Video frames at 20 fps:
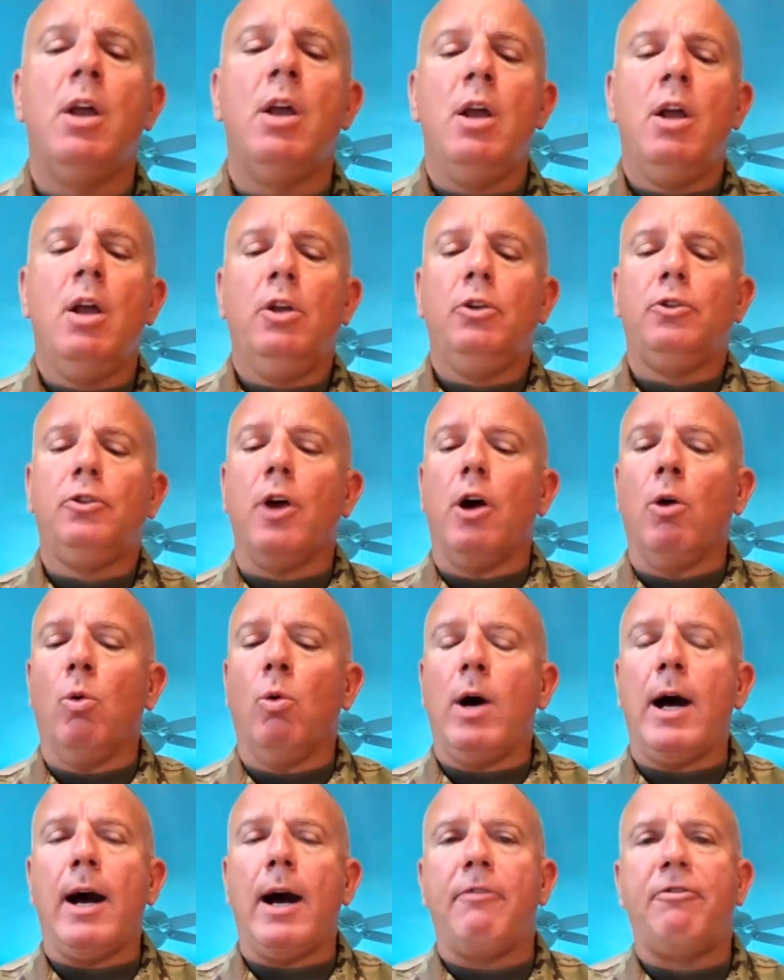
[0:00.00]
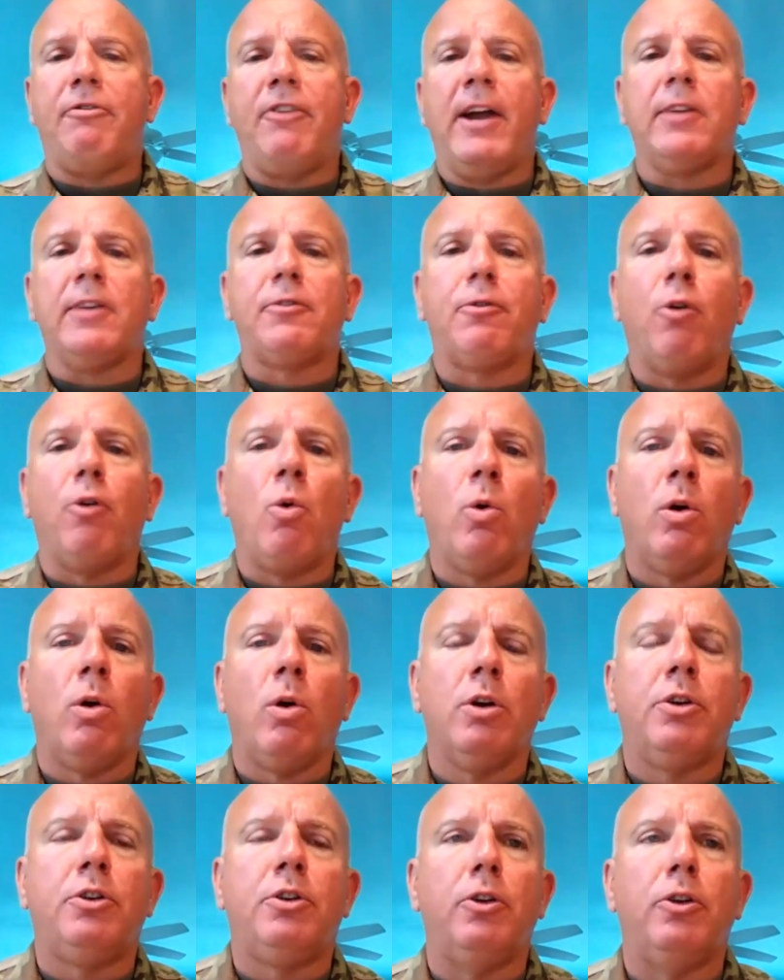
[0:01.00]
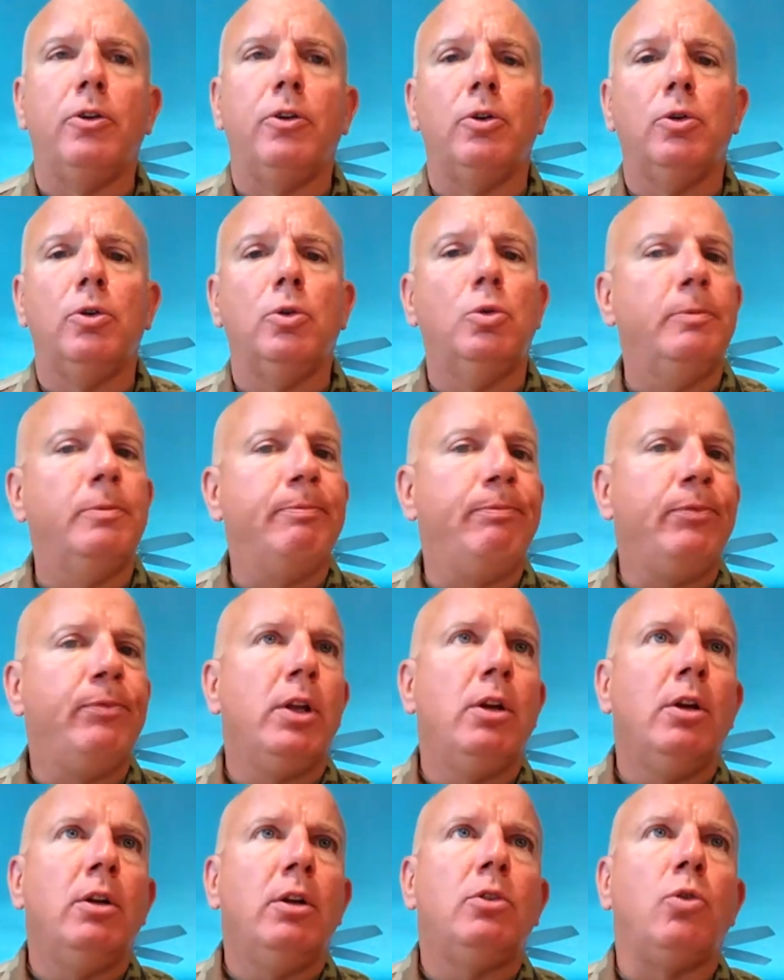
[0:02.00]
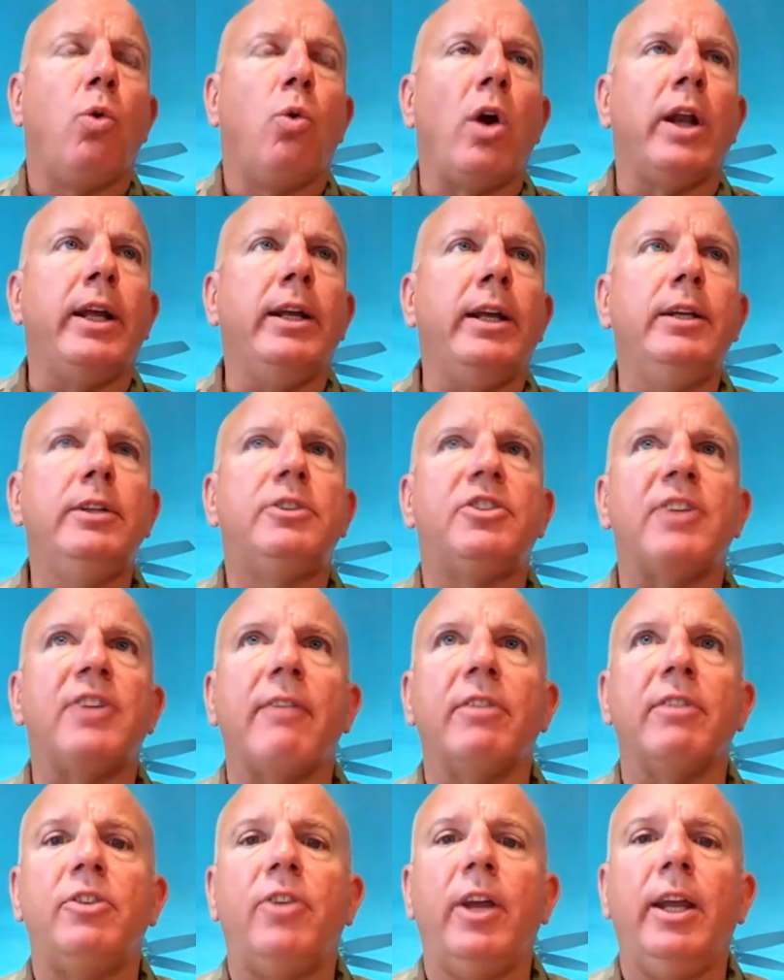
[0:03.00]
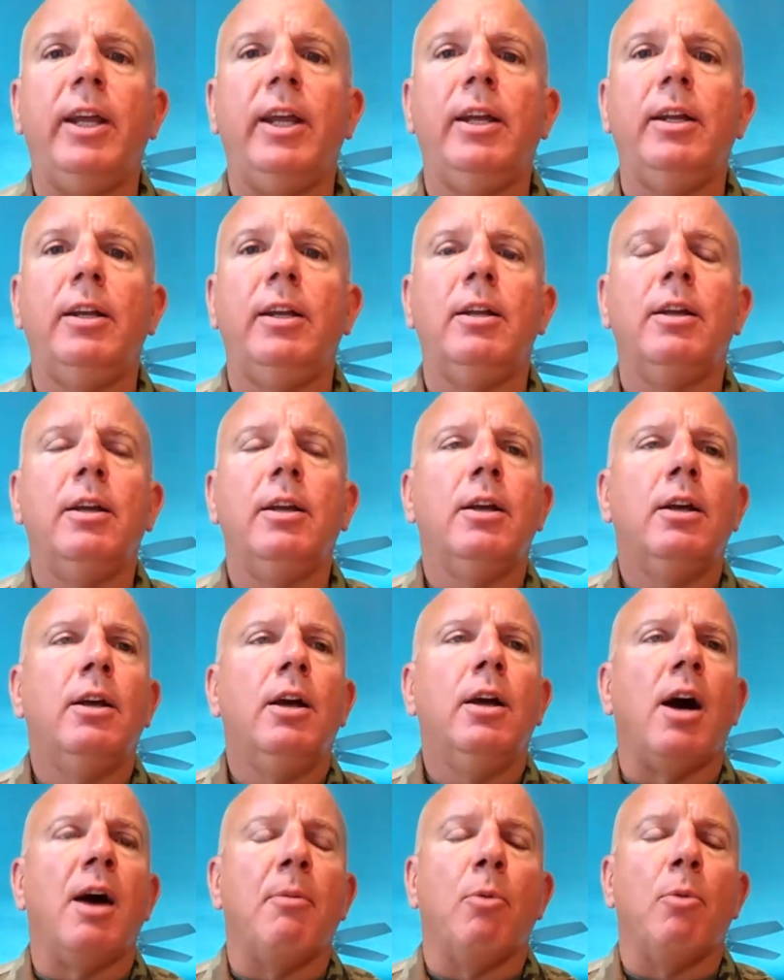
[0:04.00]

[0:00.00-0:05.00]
So fast forward to 2017, I'm on the